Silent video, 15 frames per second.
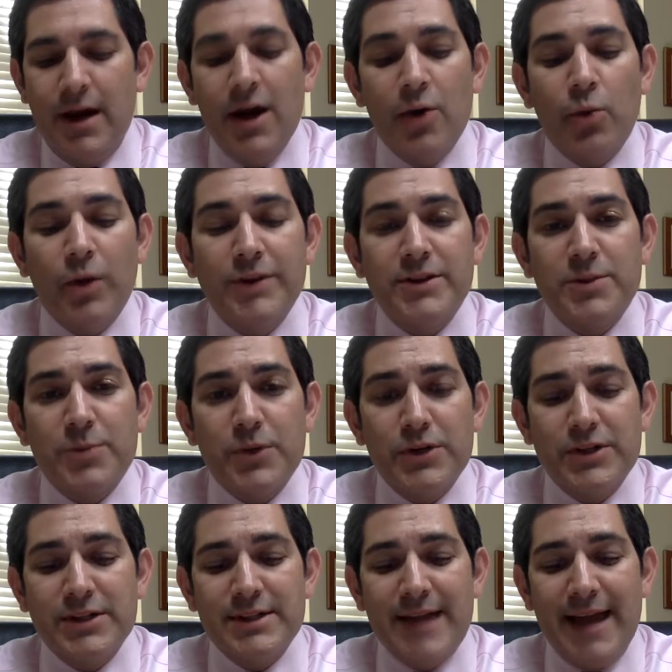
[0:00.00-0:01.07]
Once a
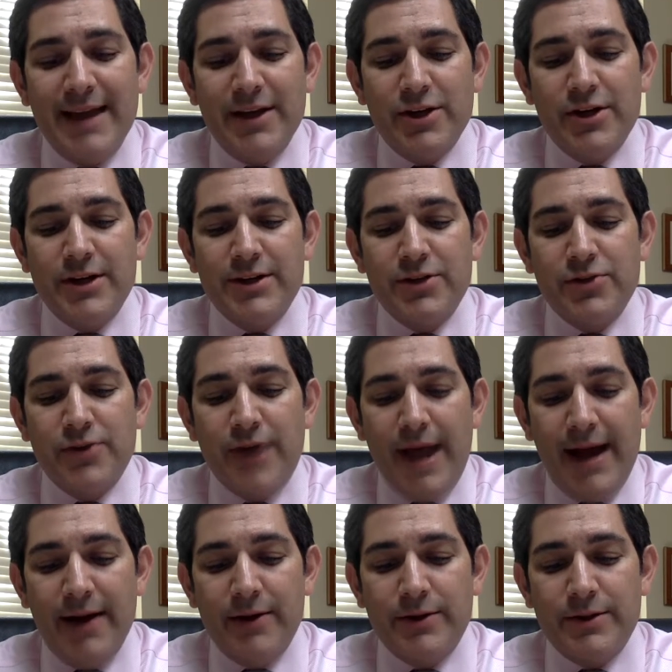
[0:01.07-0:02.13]
person's anger is
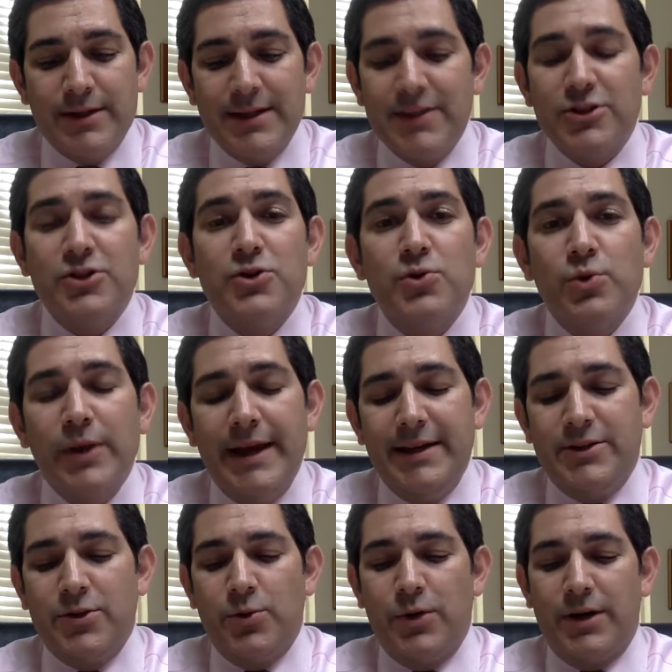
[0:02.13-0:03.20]
aroused, it is too late
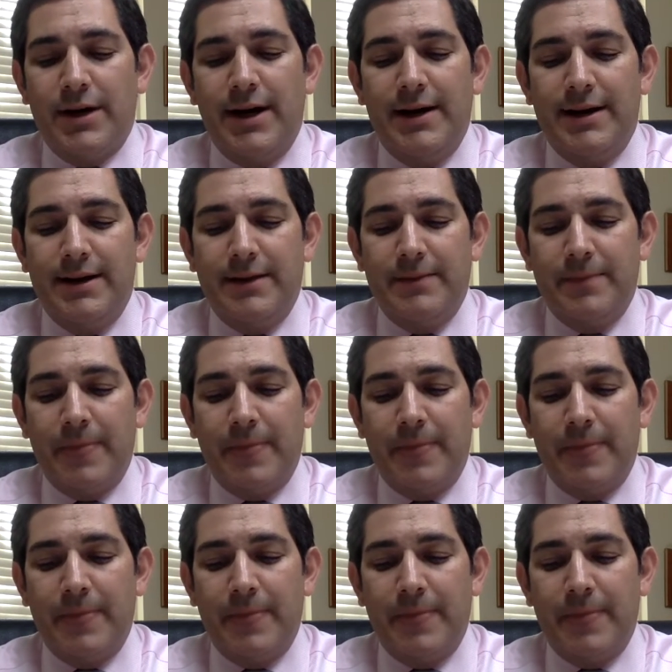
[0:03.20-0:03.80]
to work on it.